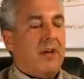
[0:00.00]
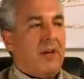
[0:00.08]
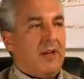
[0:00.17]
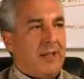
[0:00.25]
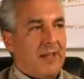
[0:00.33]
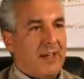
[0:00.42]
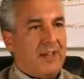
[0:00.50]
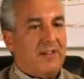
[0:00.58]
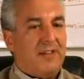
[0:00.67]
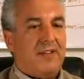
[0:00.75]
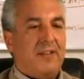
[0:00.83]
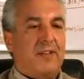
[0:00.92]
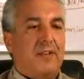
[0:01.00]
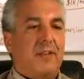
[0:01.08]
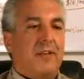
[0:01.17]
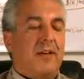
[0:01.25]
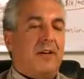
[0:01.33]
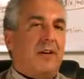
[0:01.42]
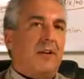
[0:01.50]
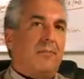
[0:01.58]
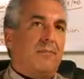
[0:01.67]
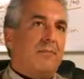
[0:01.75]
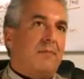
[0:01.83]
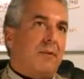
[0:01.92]
Again,
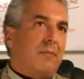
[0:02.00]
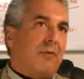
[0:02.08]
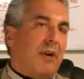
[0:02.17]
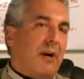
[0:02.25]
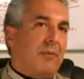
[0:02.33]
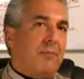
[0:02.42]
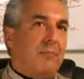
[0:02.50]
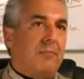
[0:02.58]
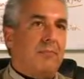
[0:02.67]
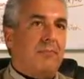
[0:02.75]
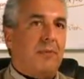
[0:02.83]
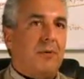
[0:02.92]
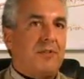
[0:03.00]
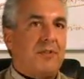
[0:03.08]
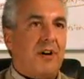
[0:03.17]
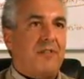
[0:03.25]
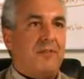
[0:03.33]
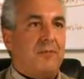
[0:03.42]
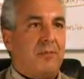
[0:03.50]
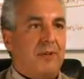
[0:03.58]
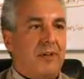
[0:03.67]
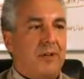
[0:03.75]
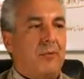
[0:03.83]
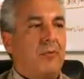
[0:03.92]
the problem most often
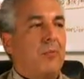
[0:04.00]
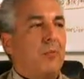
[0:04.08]
being